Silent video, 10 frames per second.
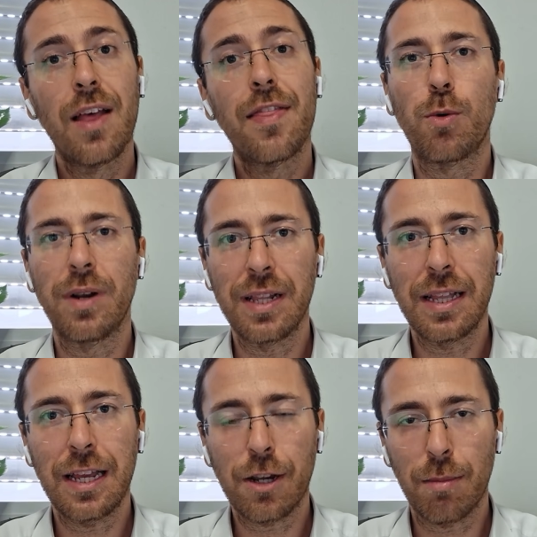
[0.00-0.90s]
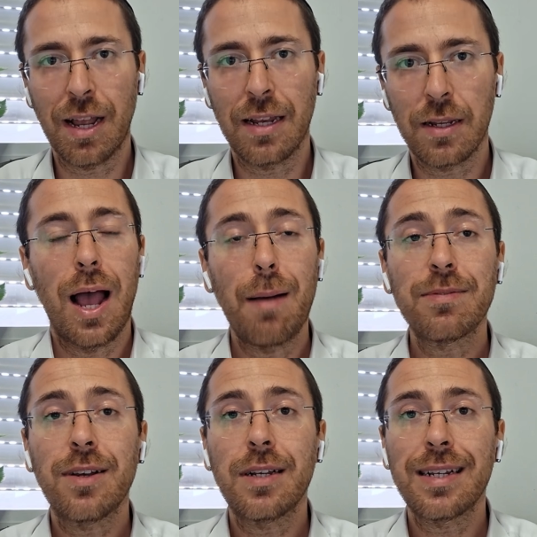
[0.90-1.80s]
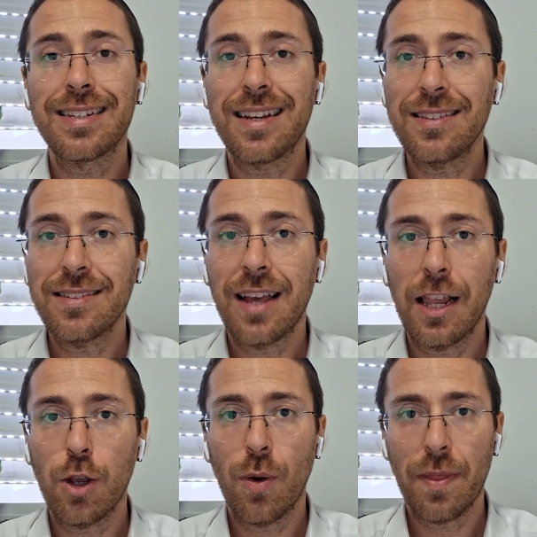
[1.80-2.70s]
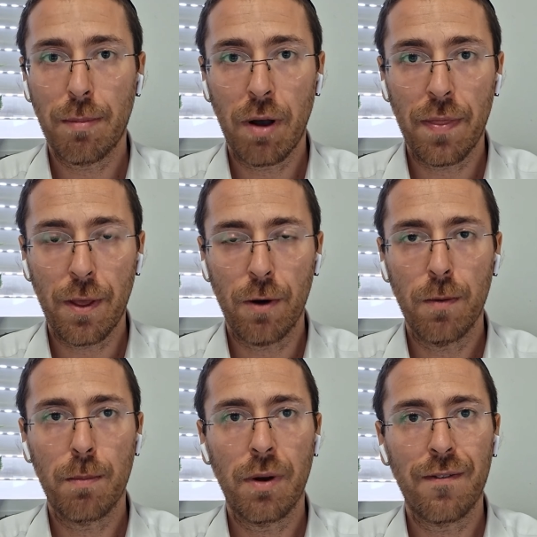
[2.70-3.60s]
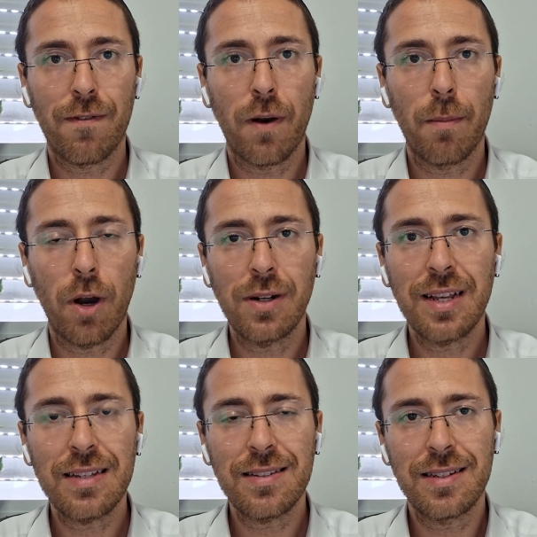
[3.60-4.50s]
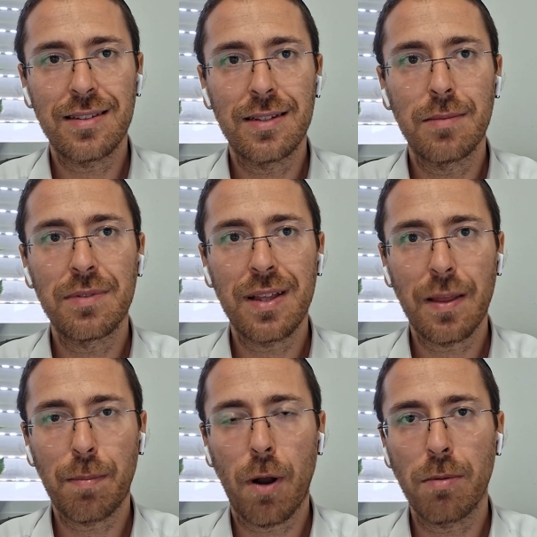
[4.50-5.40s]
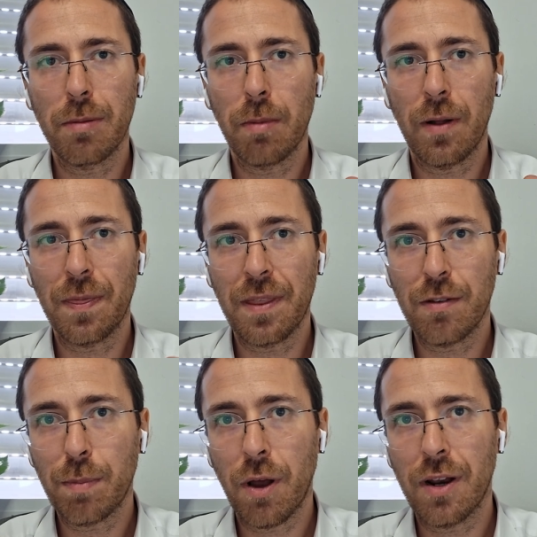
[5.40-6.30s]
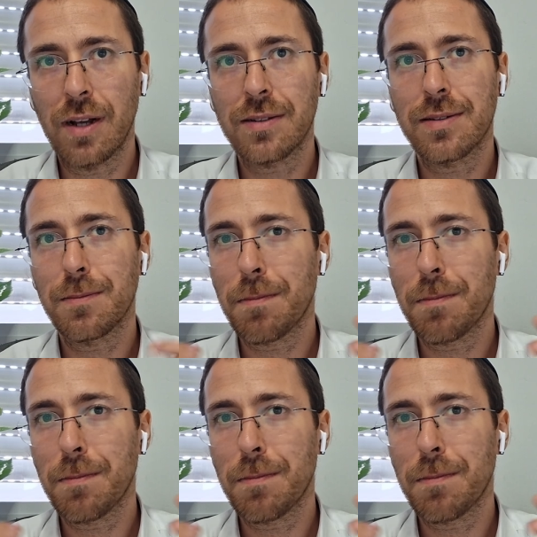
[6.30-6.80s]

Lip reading: They really like your brand. Amazon doesn't tell you what they bought though, but from our testing, it seems that they probably bought this product,